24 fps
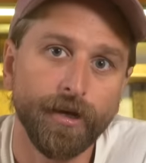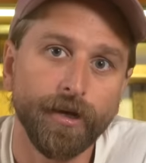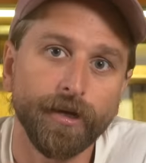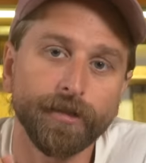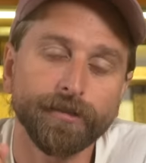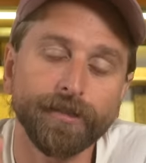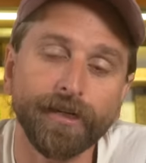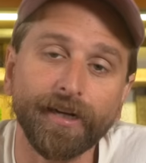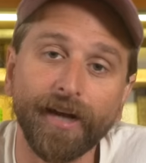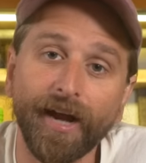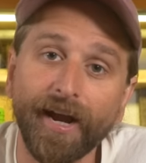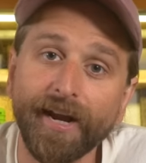
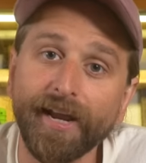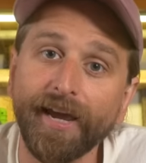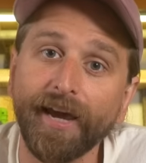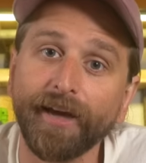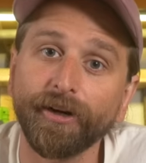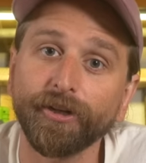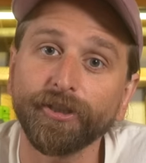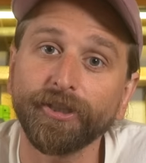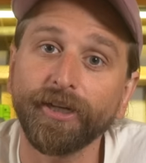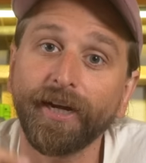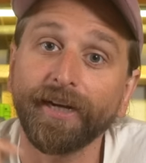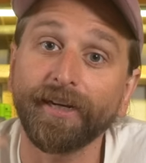It's the kind of
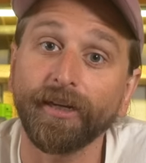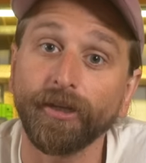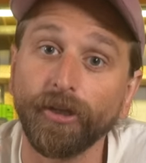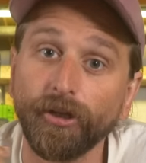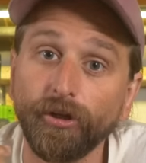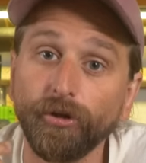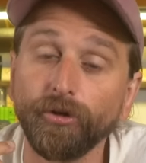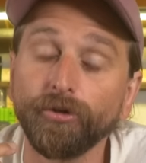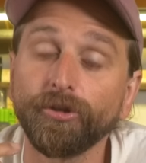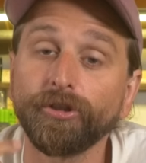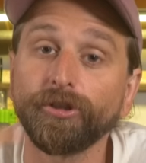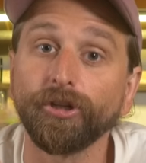energy I can
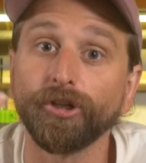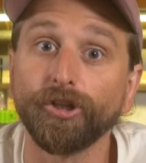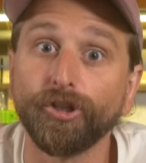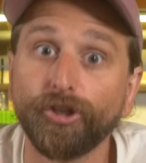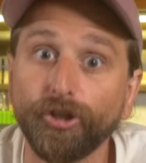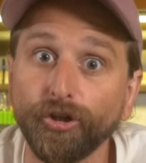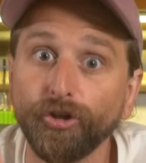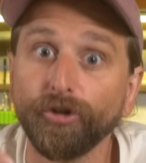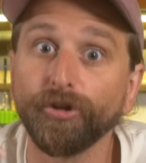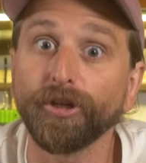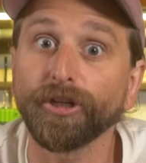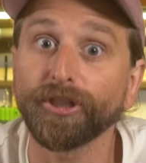use to
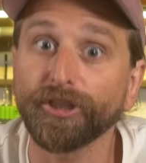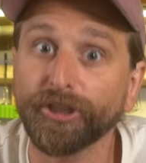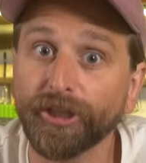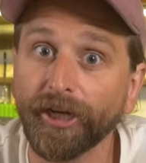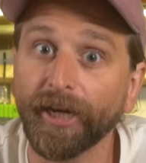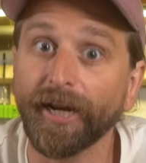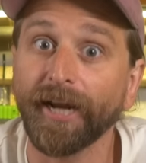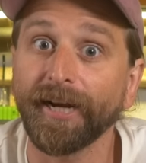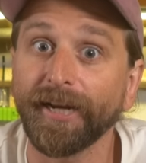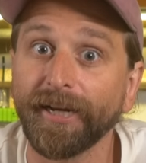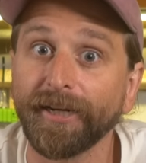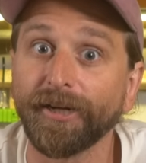do the
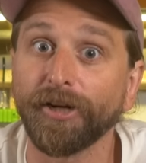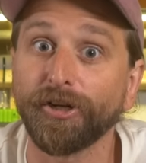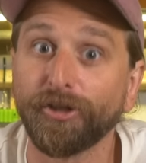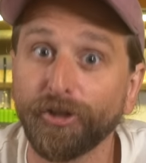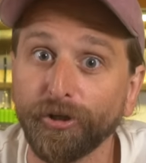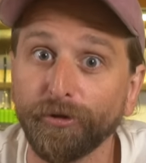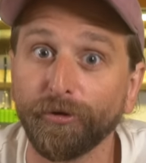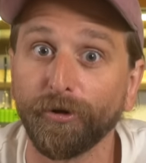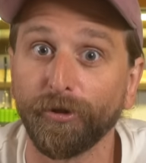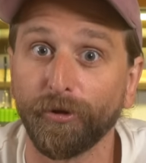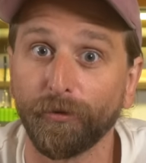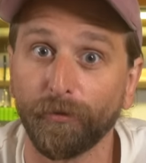shit I need to
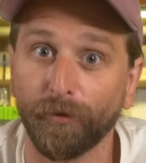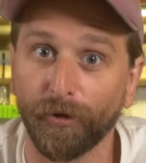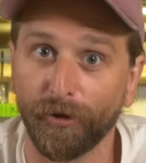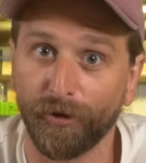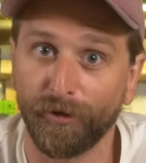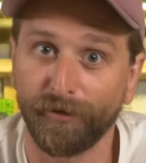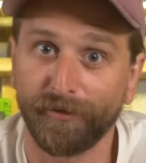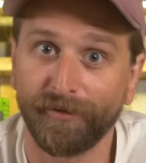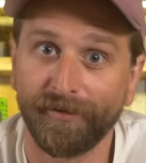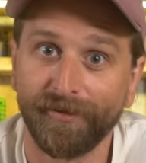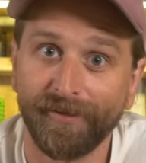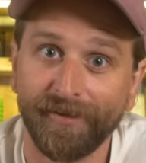do in the
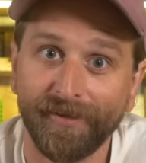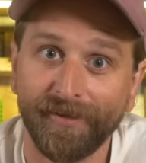world.